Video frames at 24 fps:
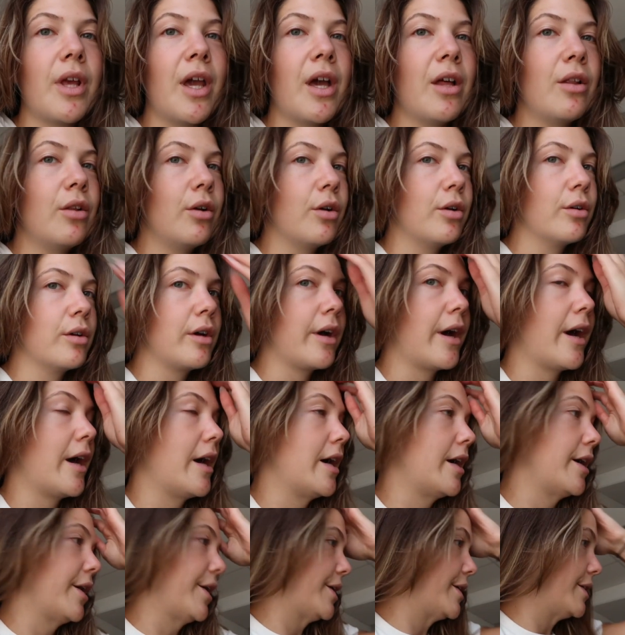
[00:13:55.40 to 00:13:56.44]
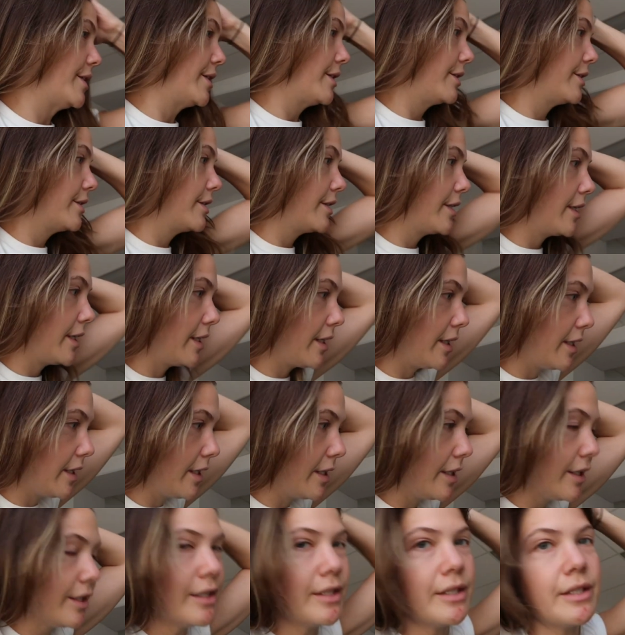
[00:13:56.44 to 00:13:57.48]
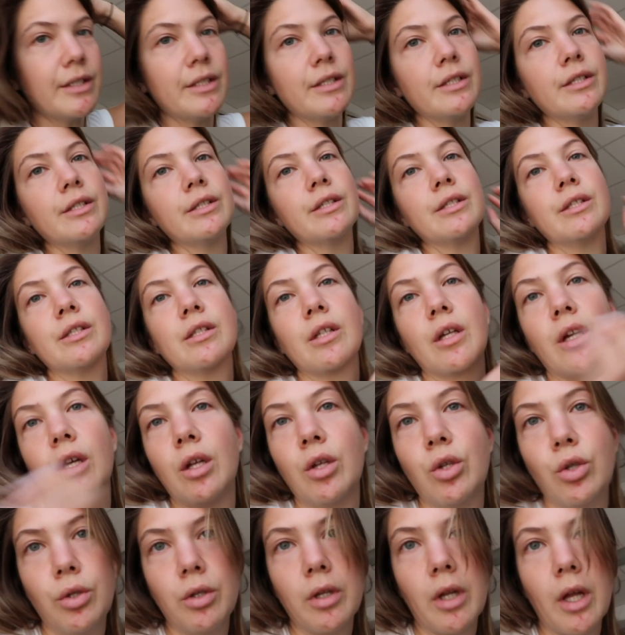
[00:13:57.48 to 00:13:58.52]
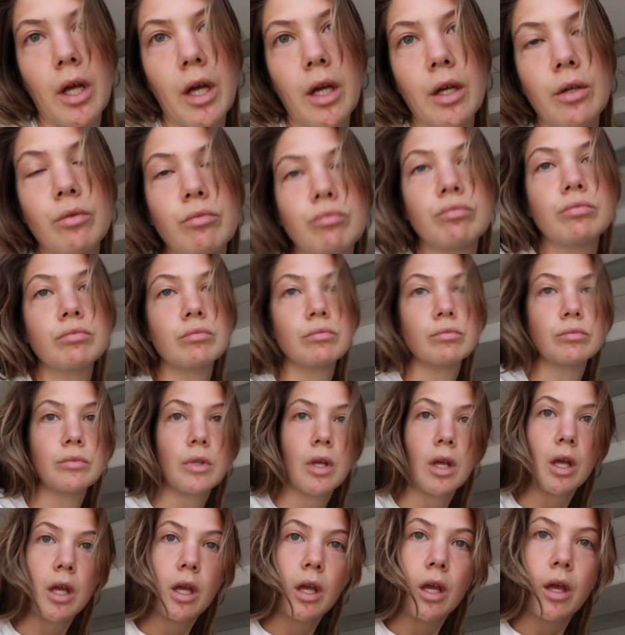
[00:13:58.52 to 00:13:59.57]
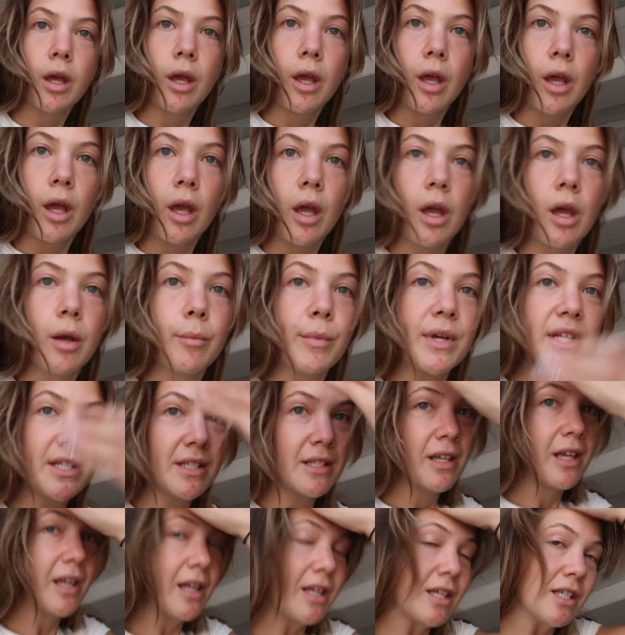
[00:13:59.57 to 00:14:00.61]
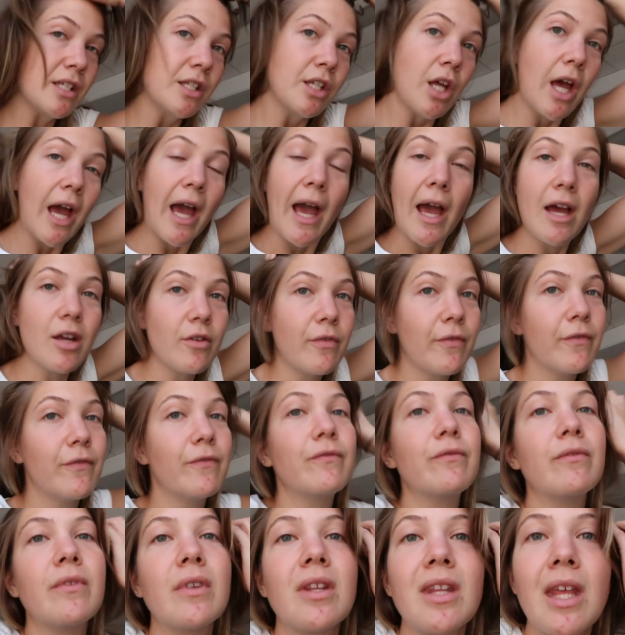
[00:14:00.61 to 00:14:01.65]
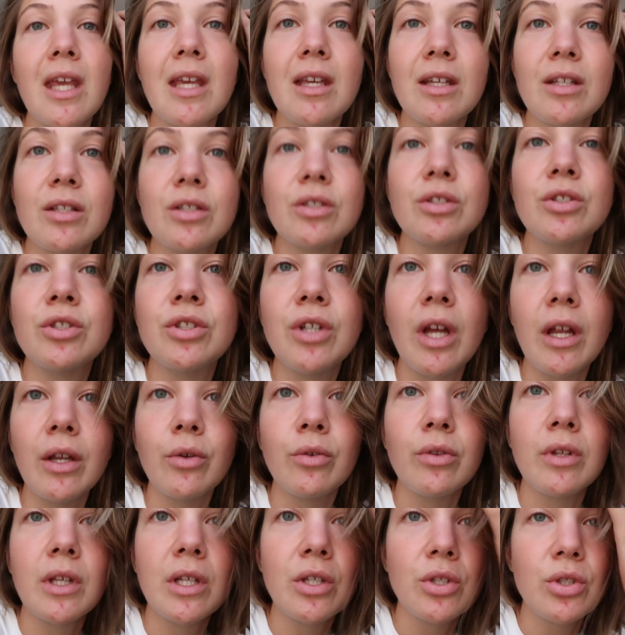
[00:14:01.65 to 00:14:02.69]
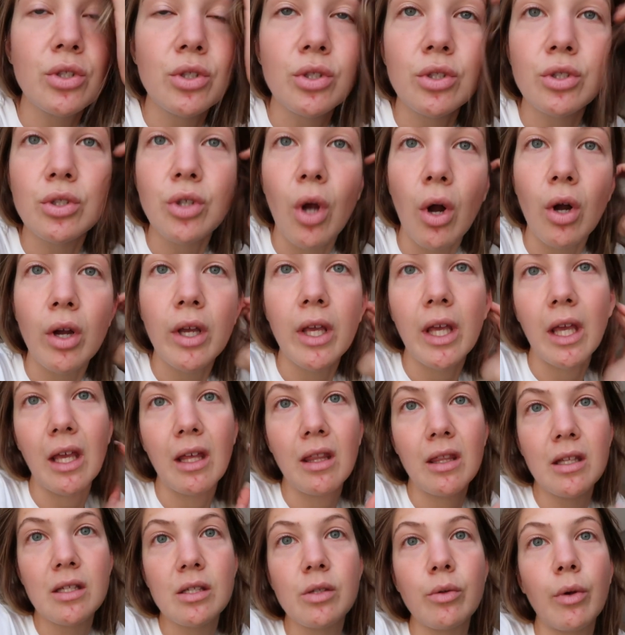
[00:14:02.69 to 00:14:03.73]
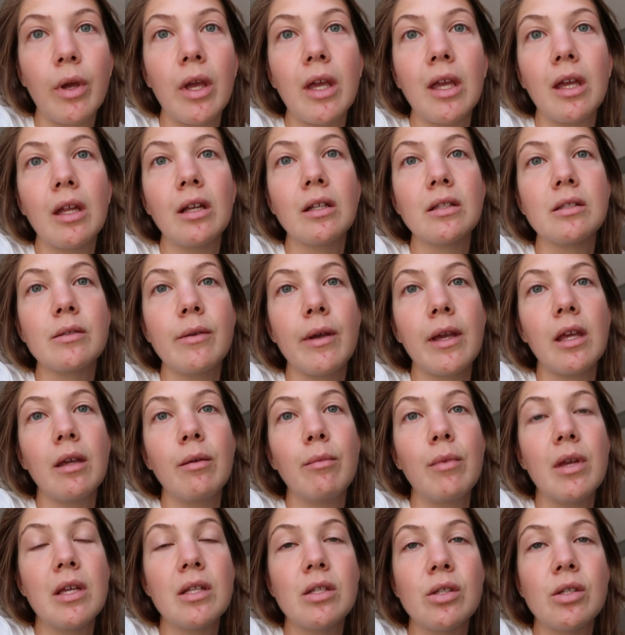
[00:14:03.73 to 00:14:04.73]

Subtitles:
Hello guys, it is a new day. My skin is like genuinely shocking this week and it's making me